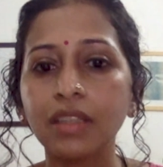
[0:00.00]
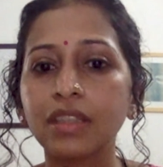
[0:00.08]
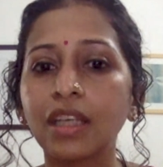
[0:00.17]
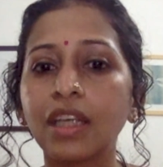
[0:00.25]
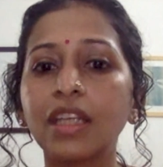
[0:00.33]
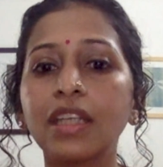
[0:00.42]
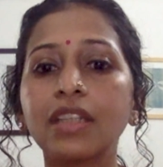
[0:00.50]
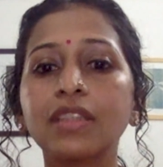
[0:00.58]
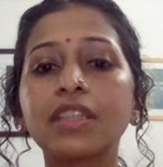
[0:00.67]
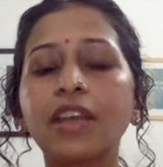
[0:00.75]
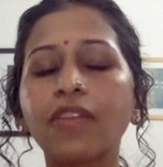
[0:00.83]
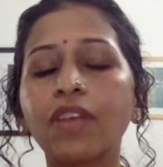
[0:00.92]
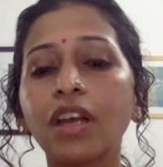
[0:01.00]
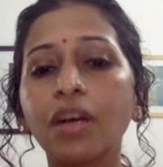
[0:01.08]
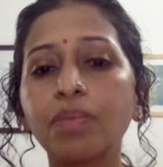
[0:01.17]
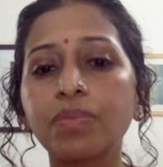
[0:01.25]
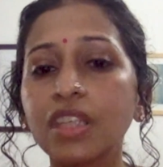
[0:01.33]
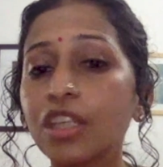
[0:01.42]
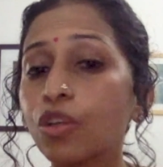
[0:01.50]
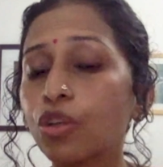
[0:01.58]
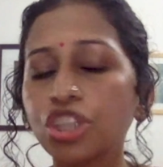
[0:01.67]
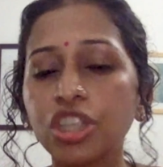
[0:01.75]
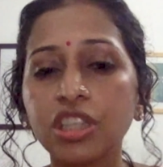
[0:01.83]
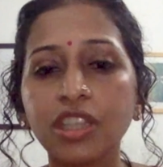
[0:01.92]
then he or
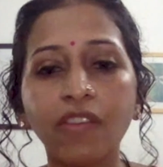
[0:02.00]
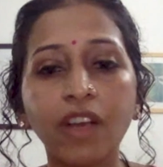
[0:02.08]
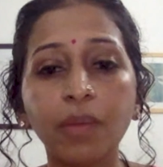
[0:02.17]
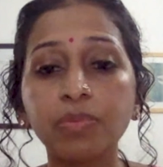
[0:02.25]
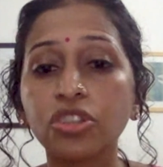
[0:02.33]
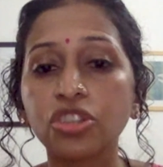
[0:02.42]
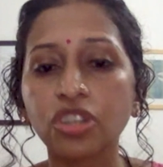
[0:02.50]
she develops